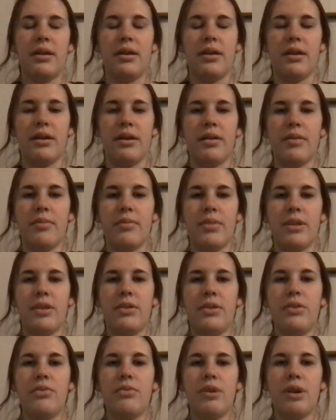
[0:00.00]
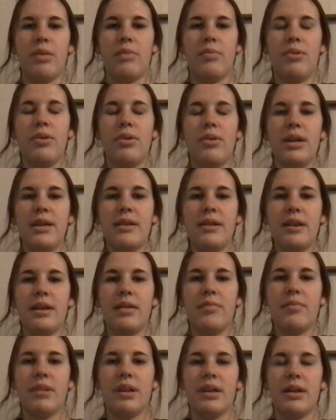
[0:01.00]
You are putting
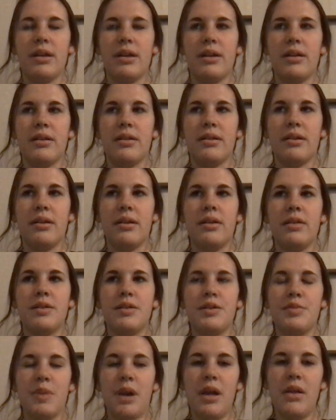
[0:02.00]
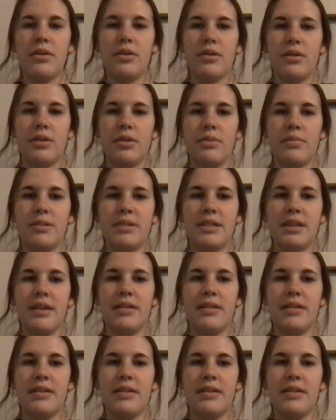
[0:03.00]
them in smaller groups,